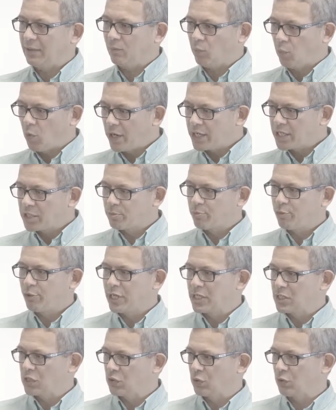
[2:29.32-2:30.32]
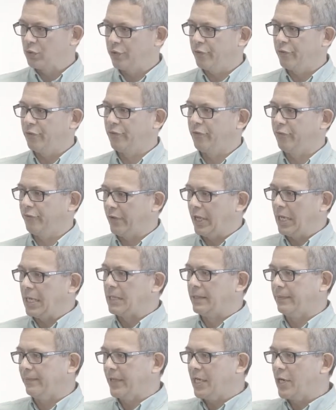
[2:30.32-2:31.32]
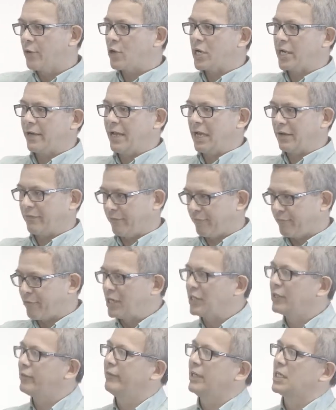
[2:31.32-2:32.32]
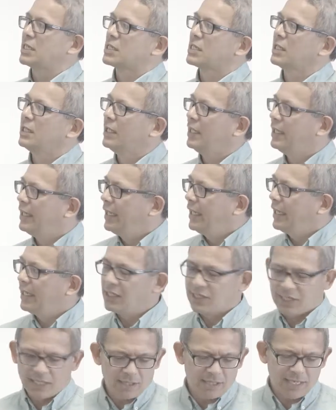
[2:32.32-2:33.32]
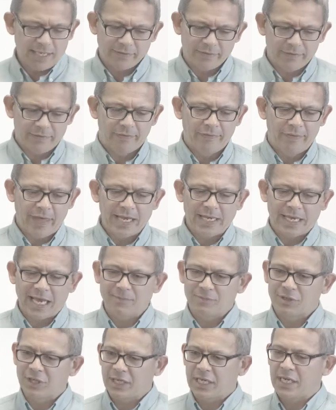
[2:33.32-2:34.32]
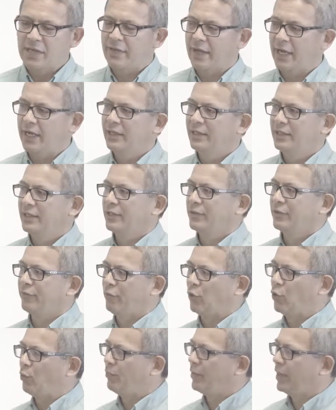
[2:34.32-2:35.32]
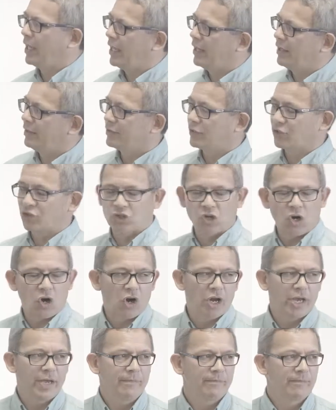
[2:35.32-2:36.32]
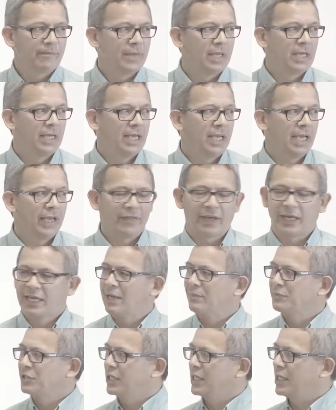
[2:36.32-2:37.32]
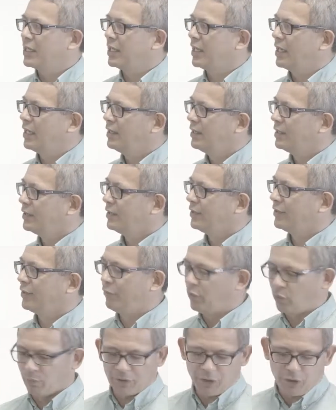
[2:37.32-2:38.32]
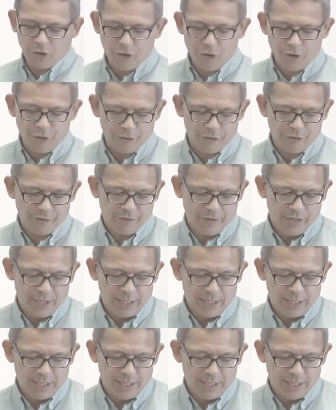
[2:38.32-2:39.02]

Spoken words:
widespread sort of area out in front of us. And he said that they come together to form the sky, and they come together to form the earth.